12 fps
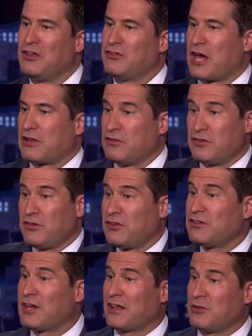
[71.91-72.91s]
Exactly. This is
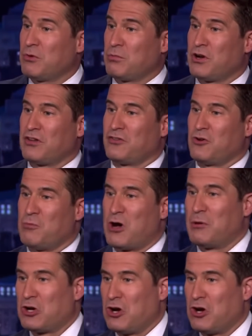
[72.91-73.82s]
exactly what President Obama